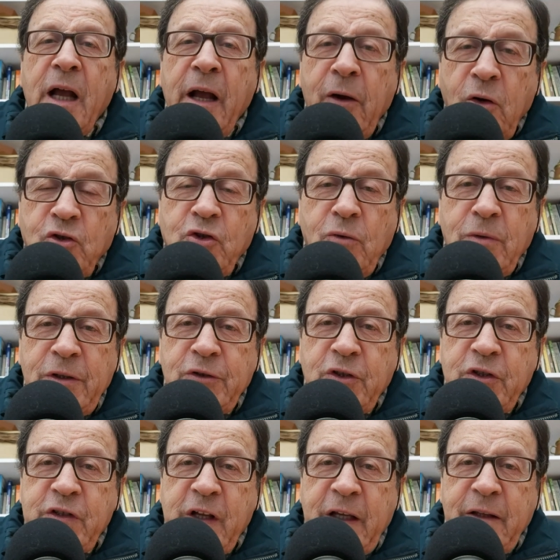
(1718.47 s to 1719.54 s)
I also want
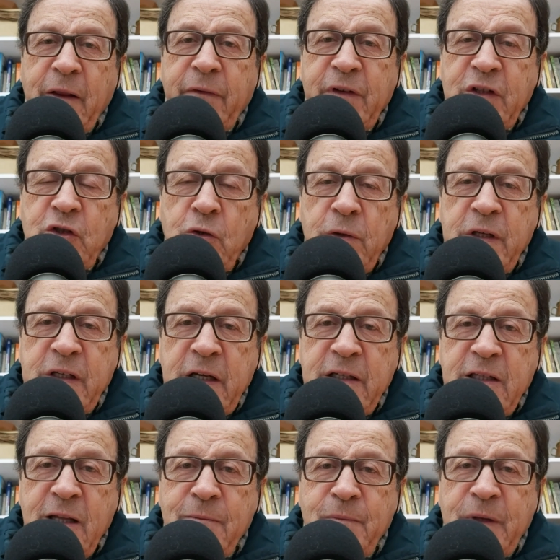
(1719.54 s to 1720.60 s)
to say that the Swiss
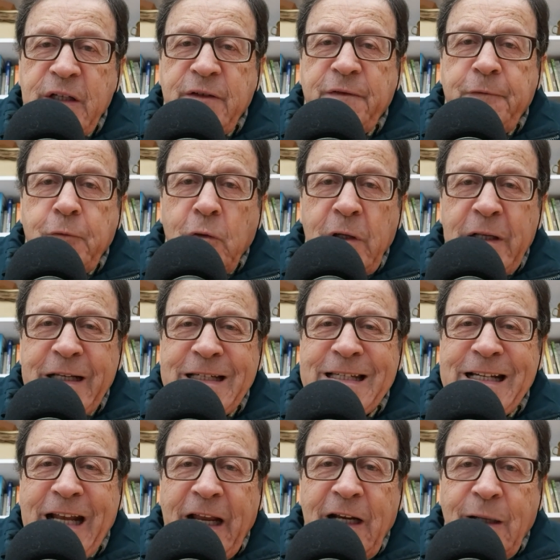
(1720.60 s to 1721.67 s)
system is fully
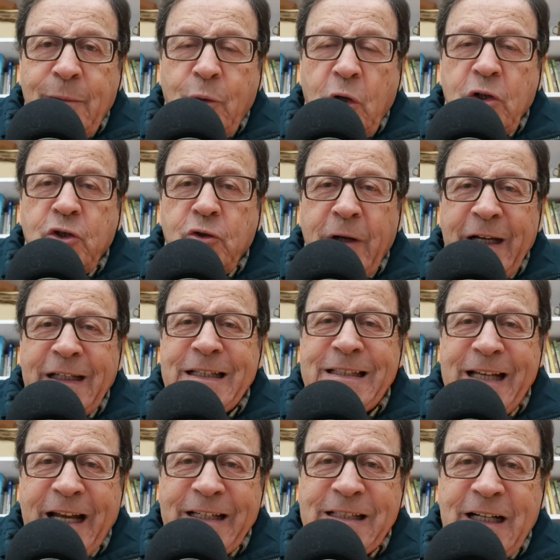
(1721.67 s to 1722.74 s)
scalable to any
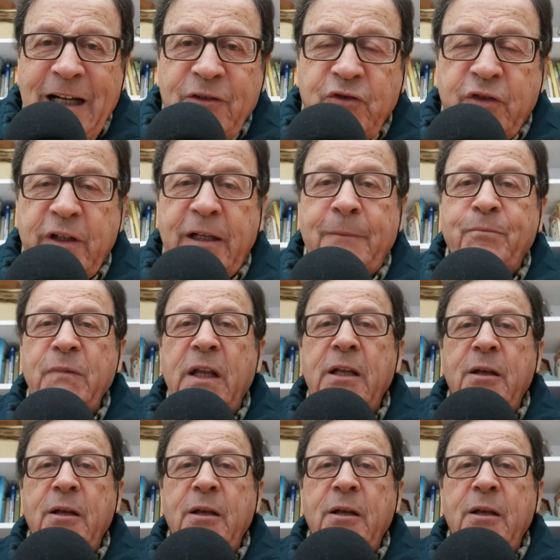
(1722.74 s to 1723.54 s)
size country